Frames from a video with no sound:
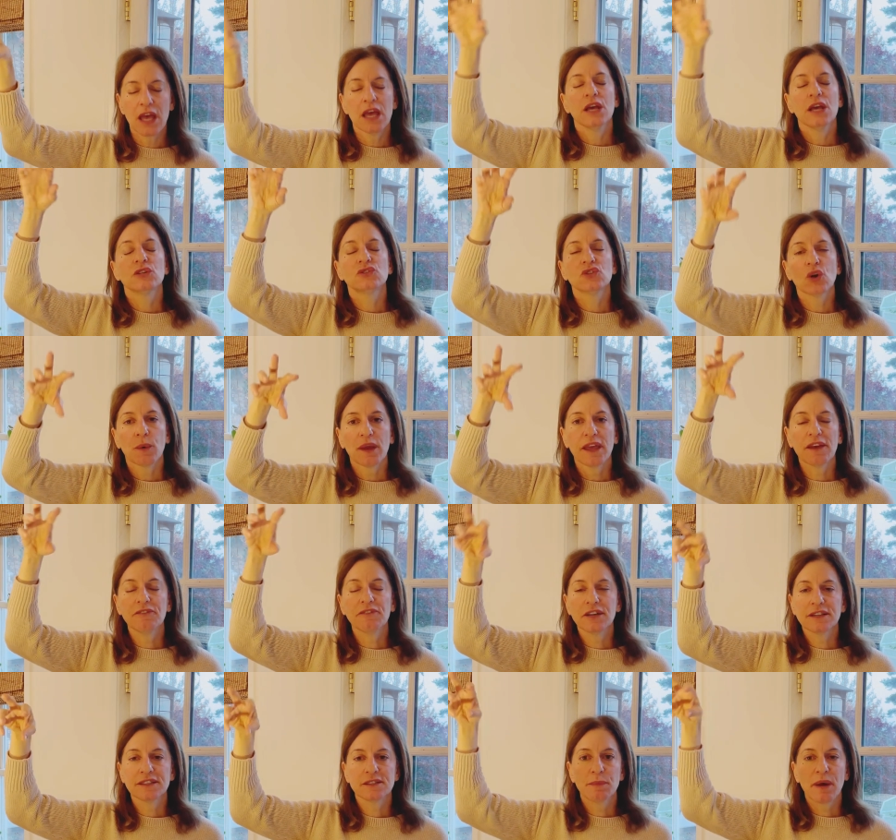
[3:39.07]
So if an
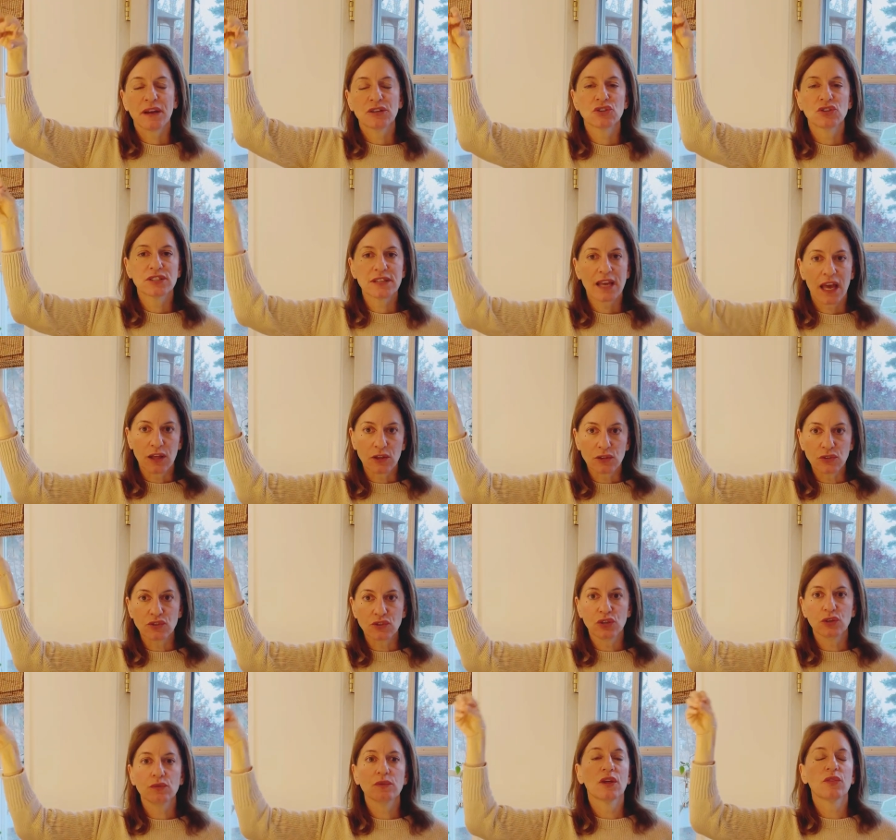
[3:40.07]
inspector tells
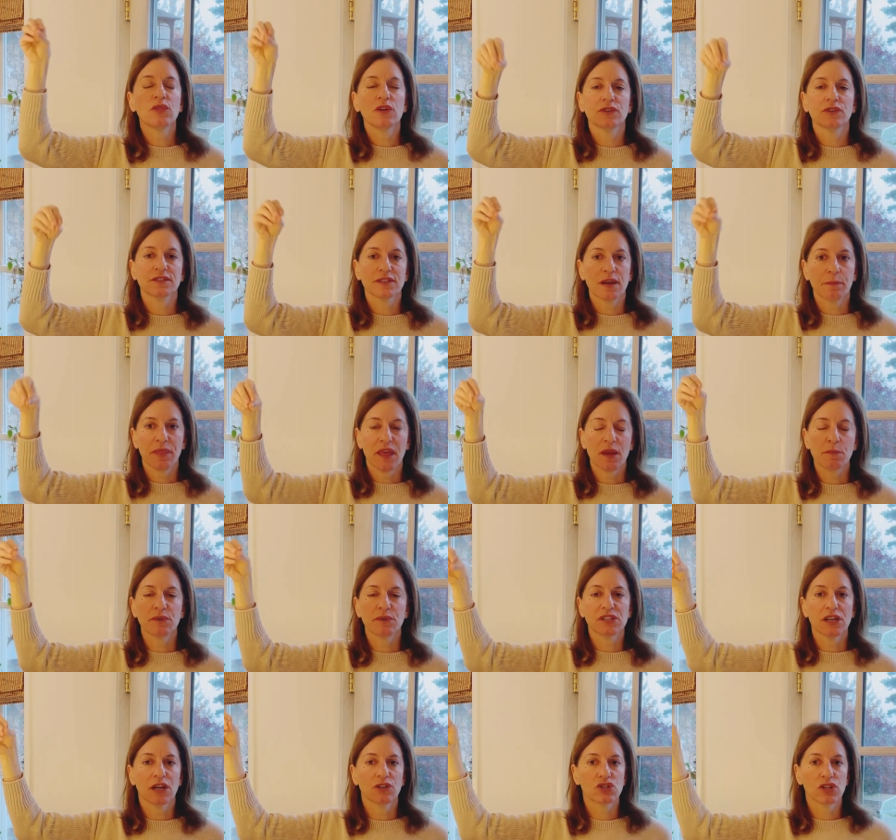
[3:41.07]
you that there's something
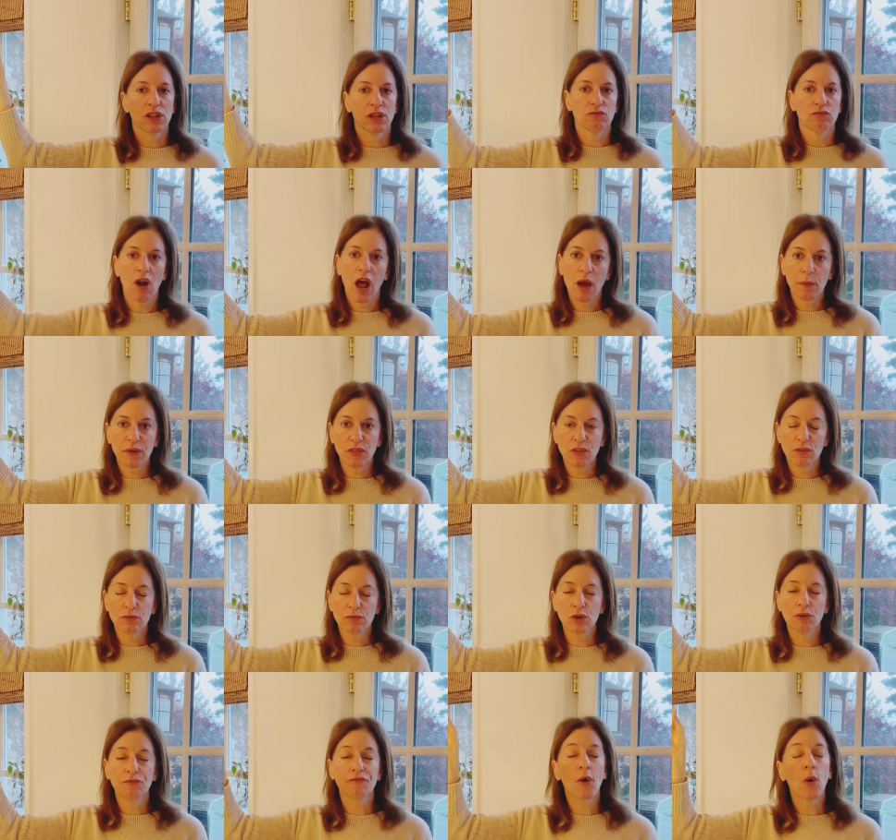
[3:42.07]
potentially wrong with the roof,